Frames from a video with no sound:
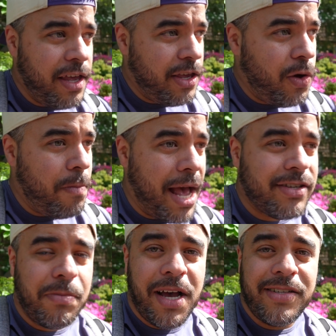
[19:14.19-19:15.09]
you
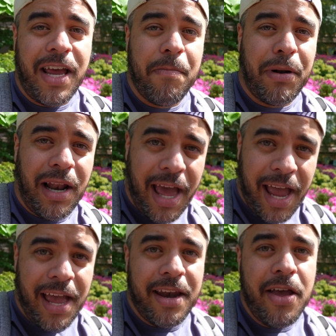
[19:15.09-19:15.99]
maximize and
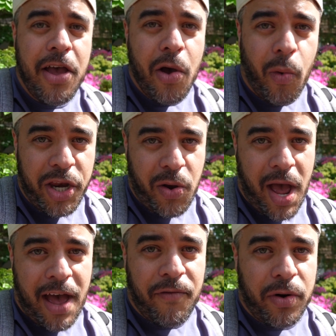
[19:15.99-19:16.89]
plan when you
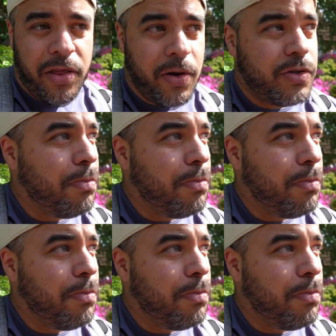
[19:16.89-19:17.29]
have one of those.